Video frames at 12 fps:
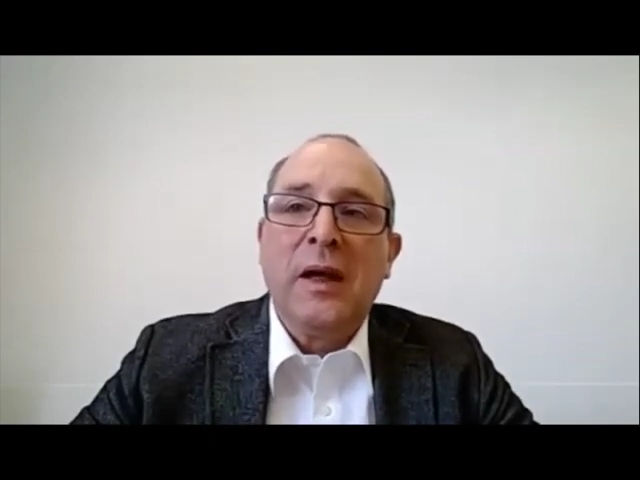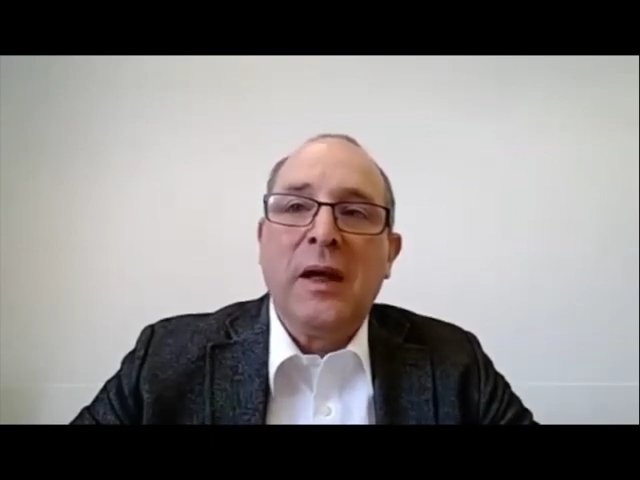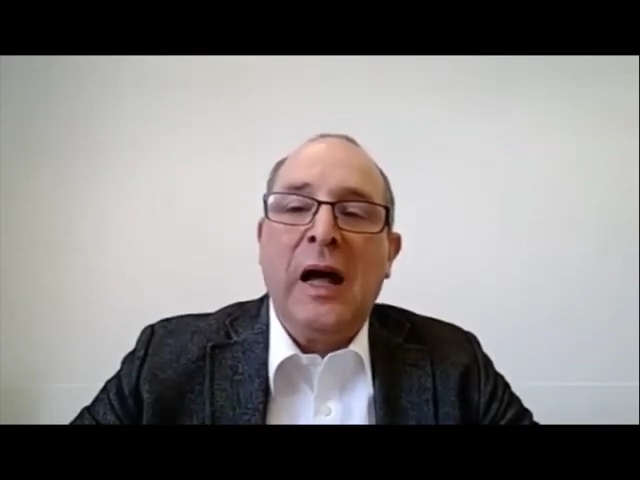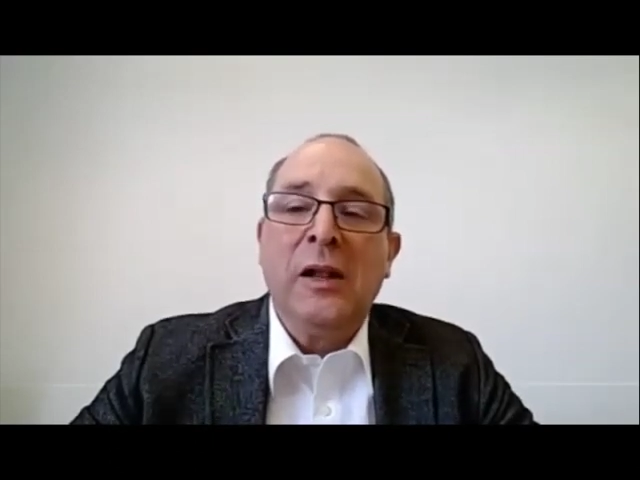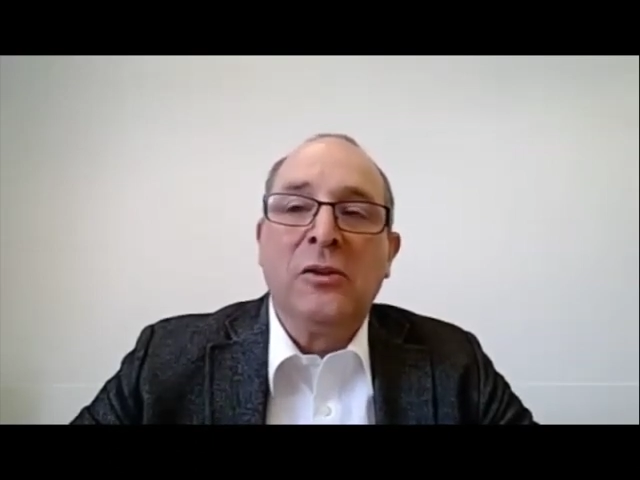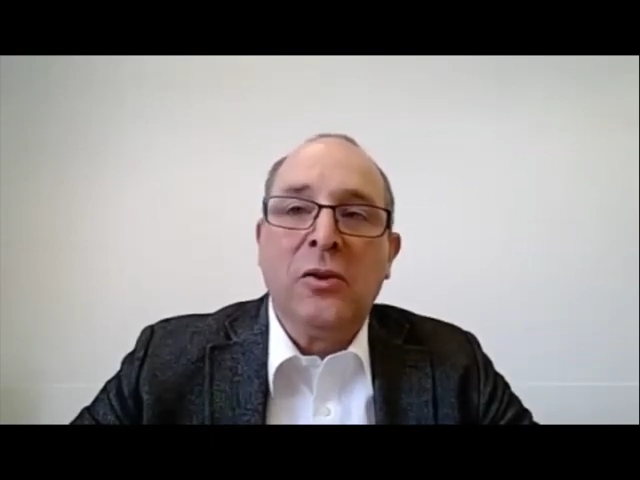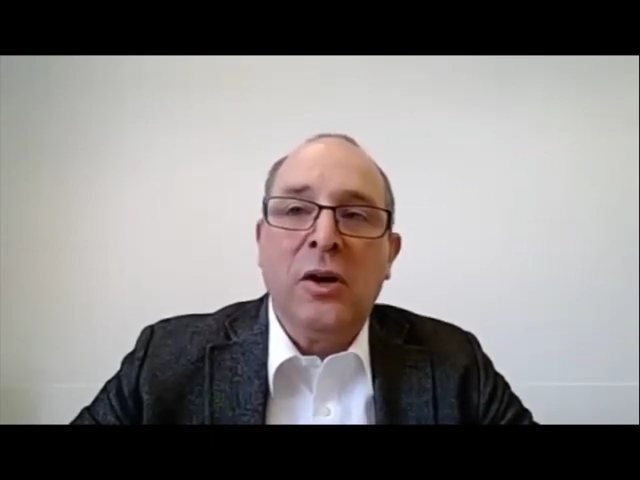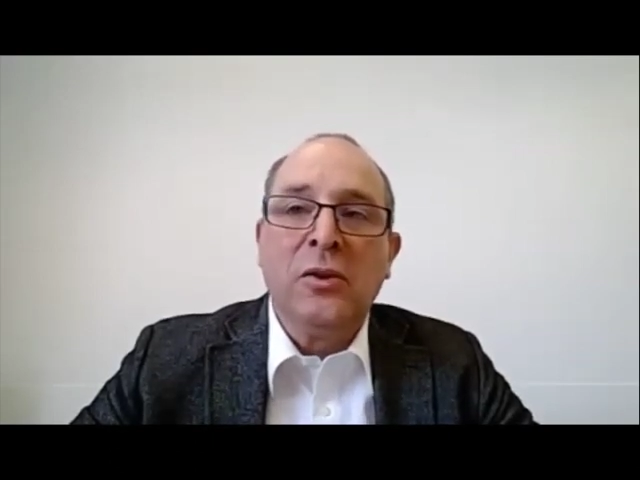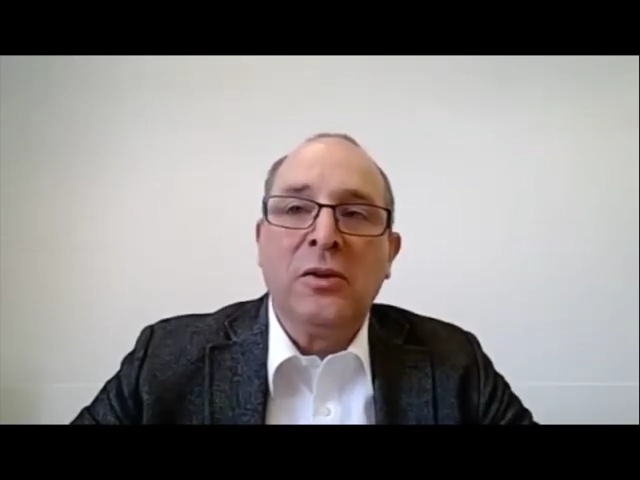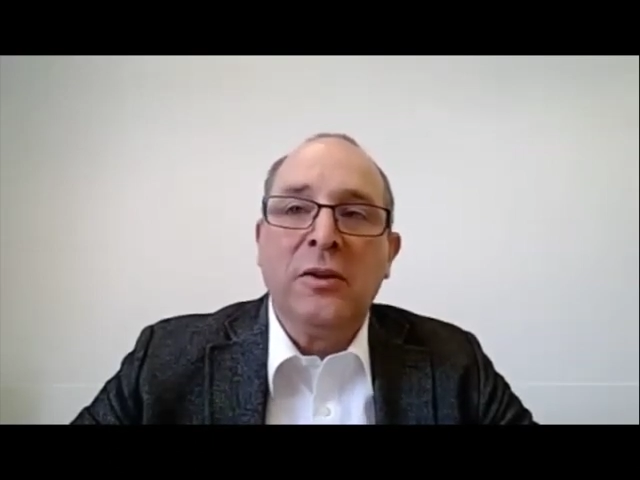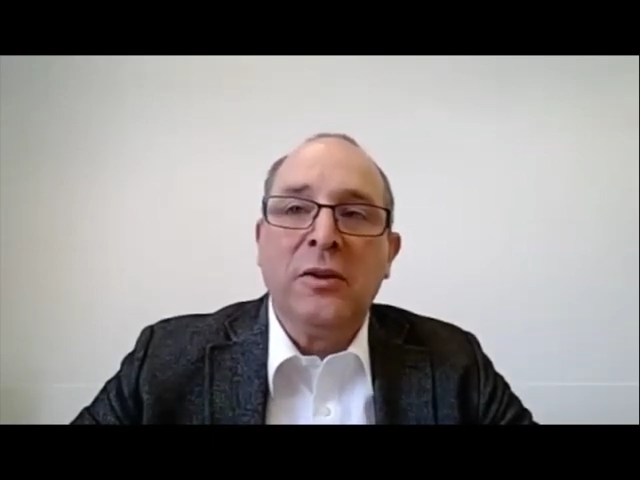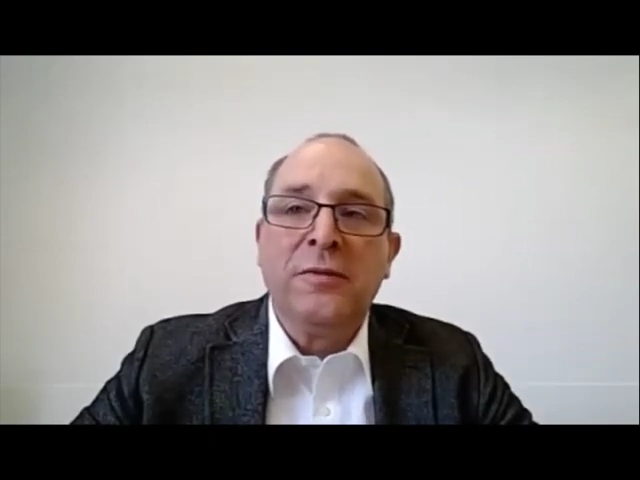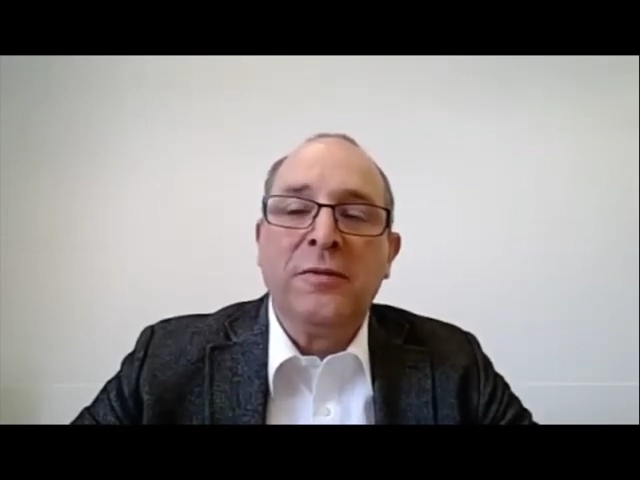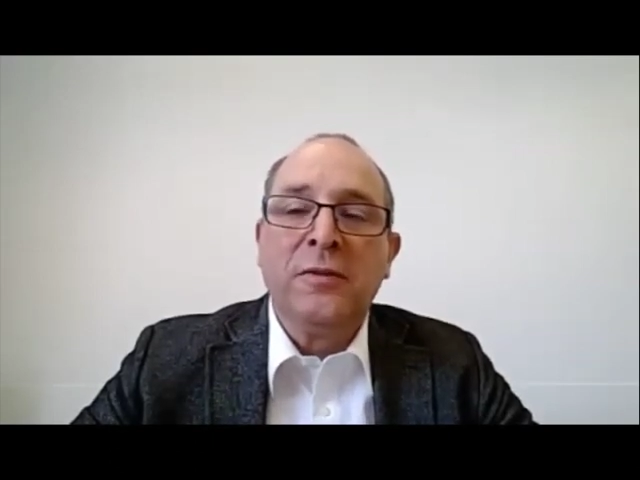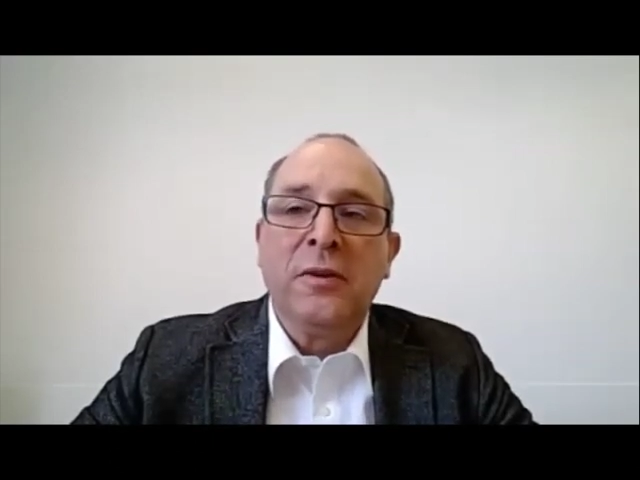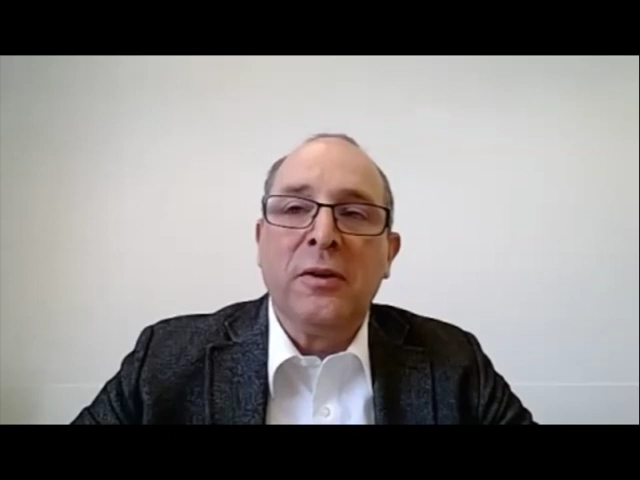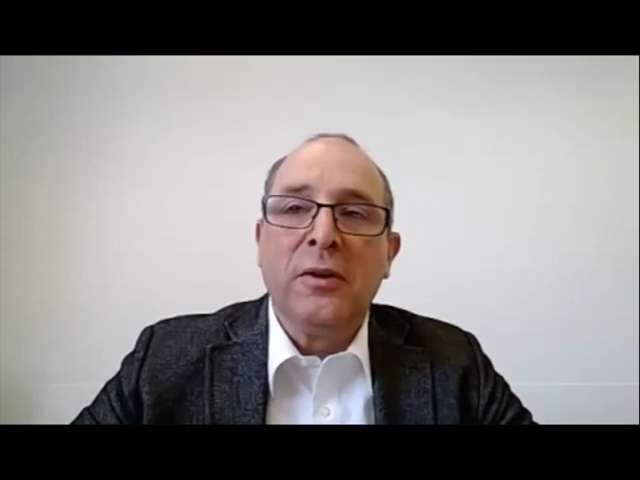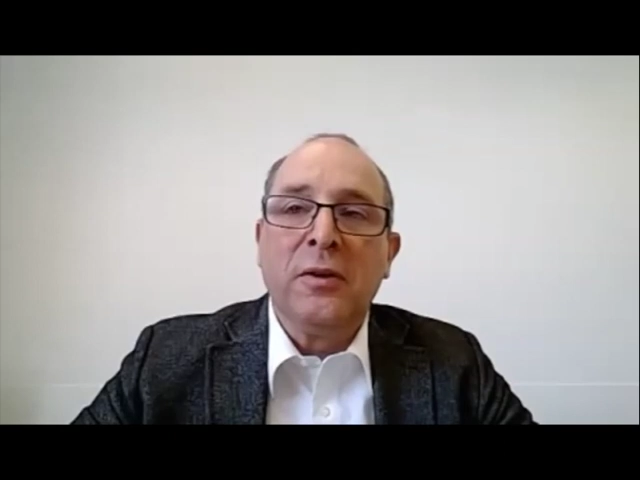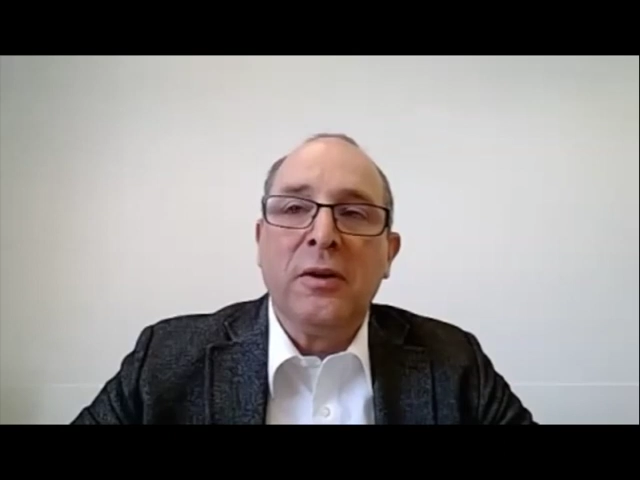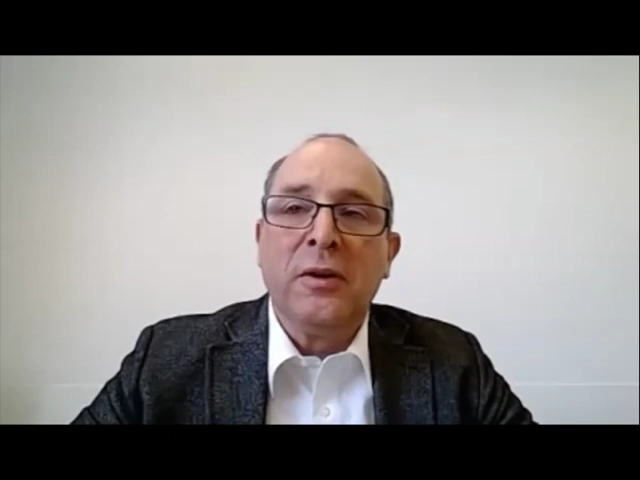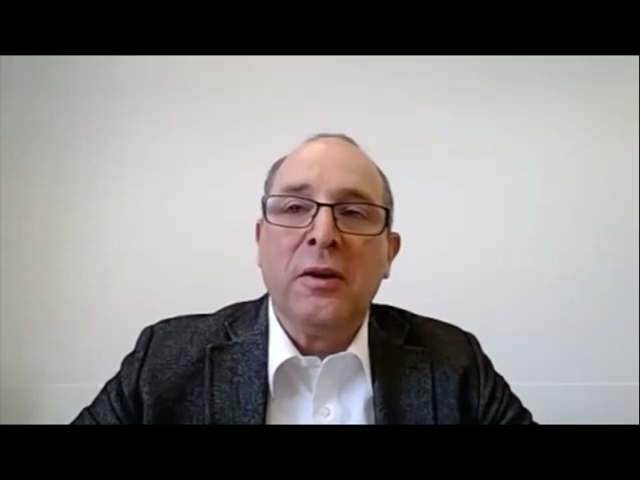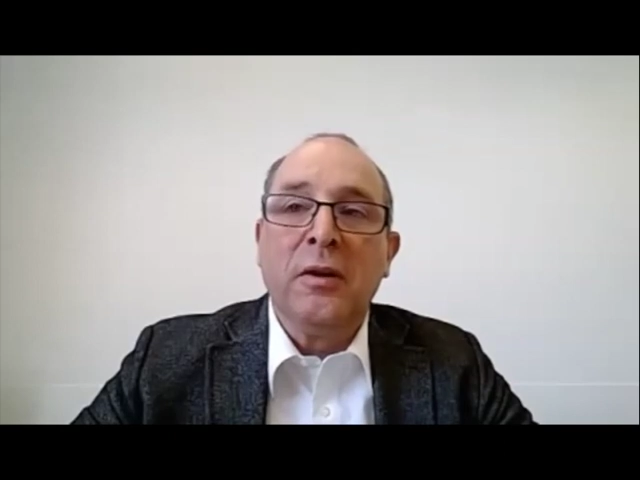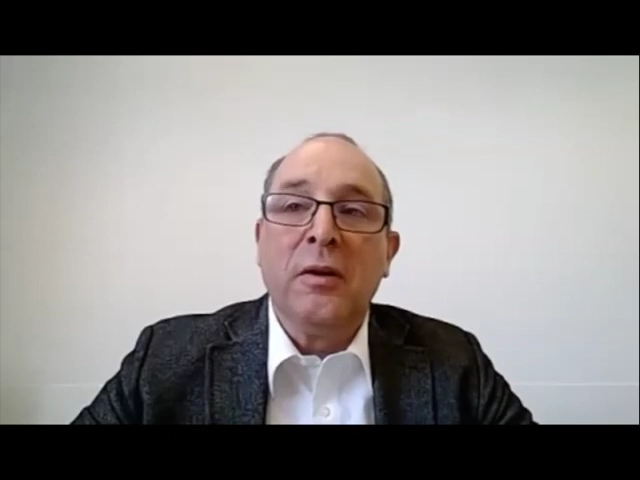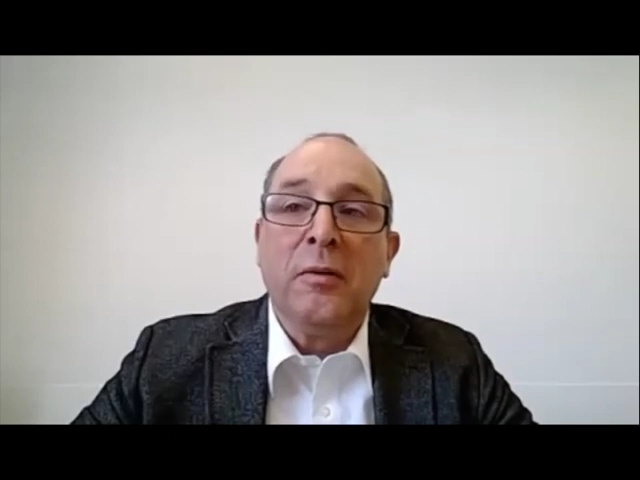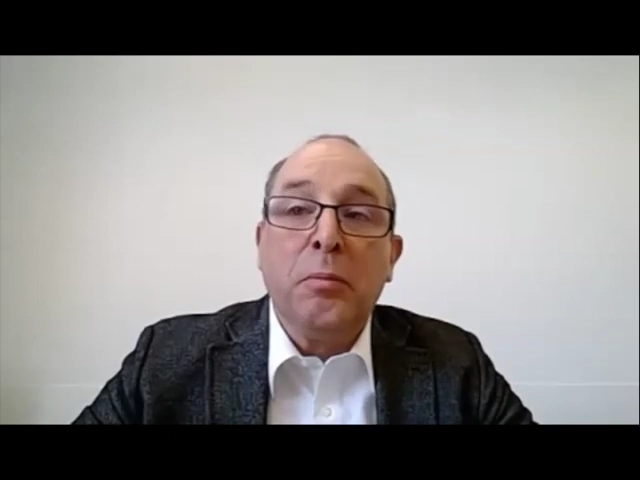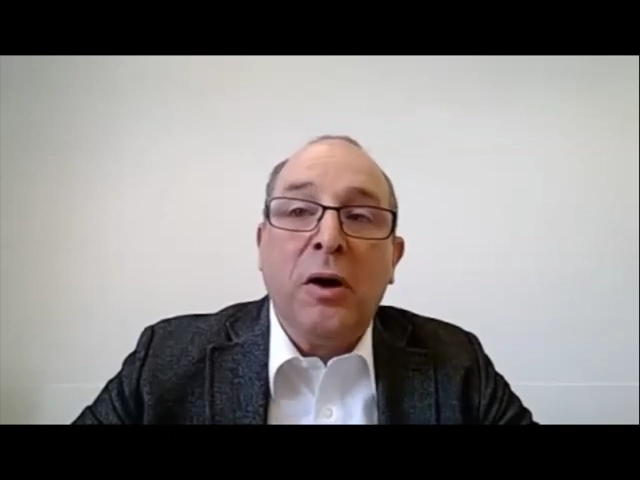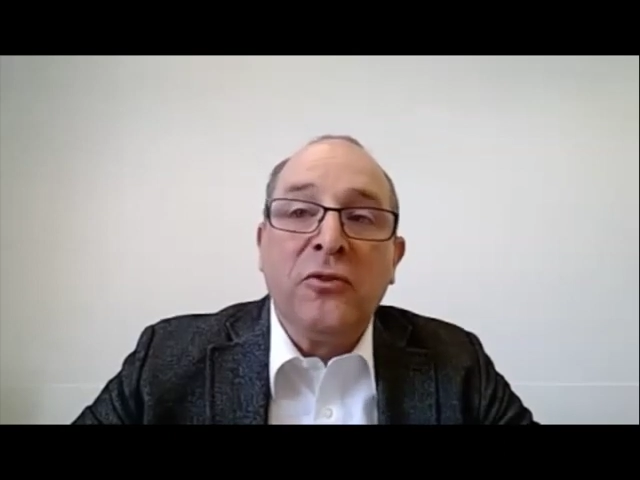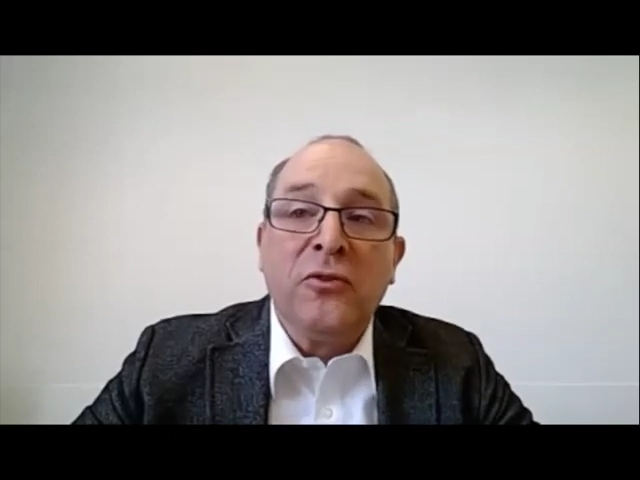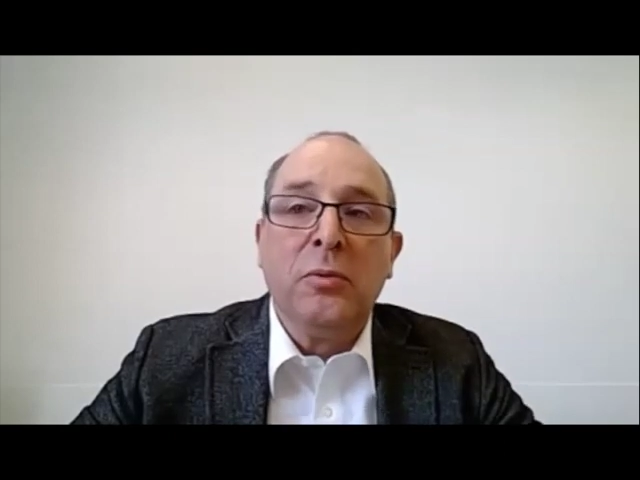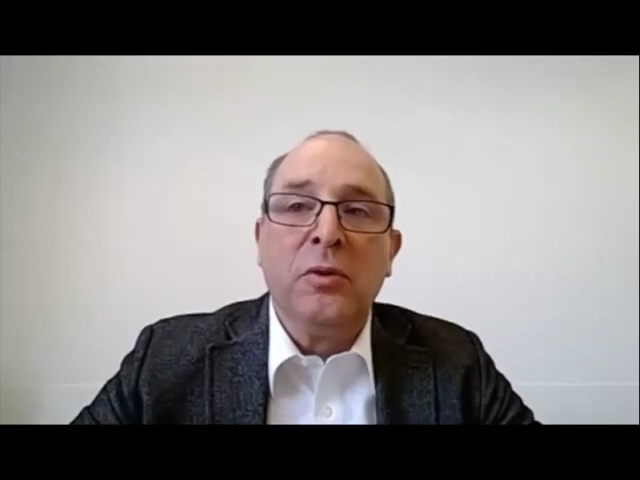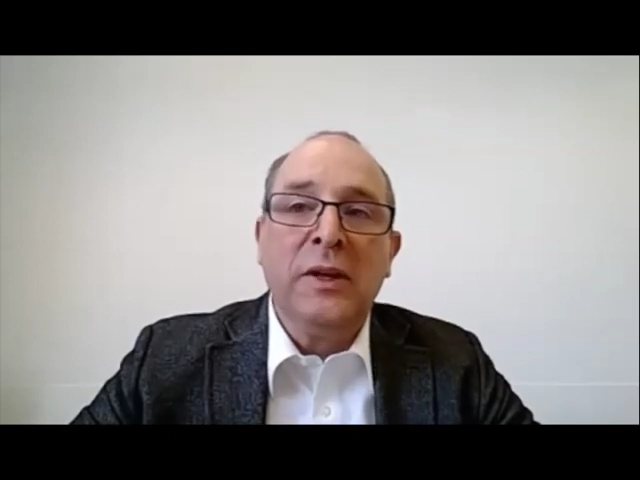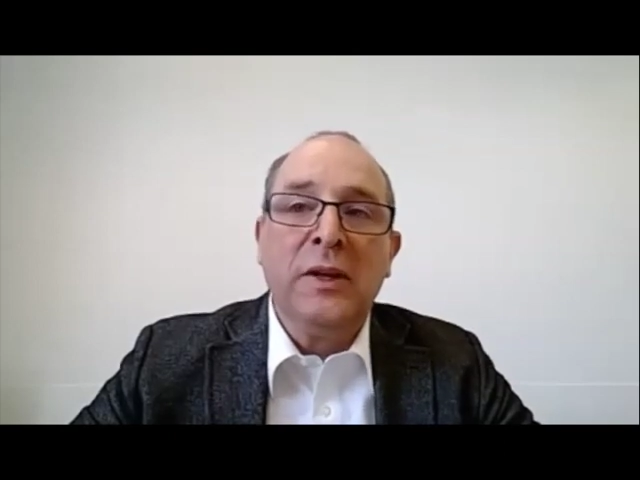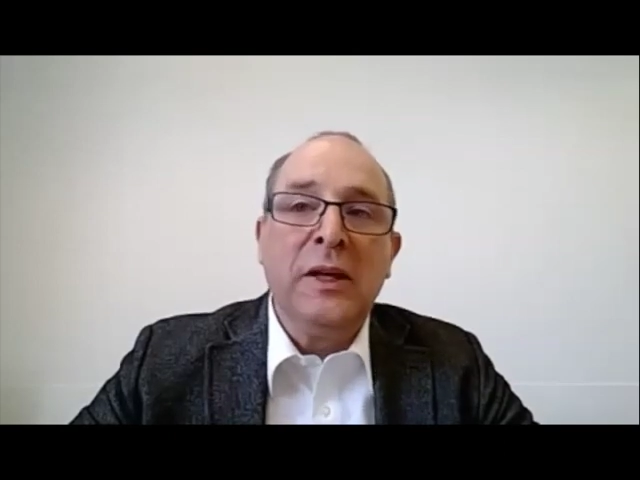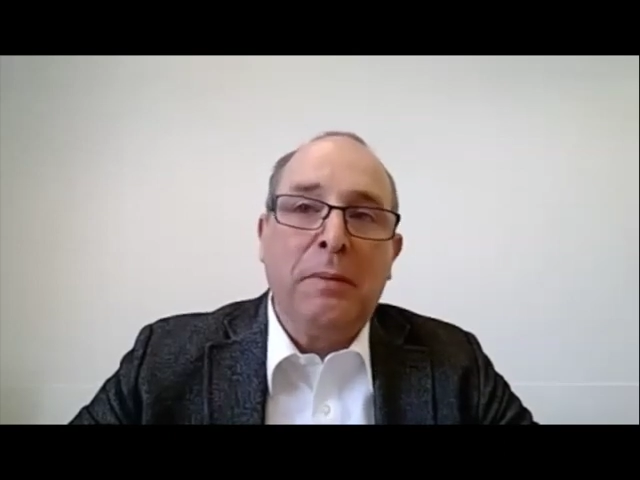alternative possible leak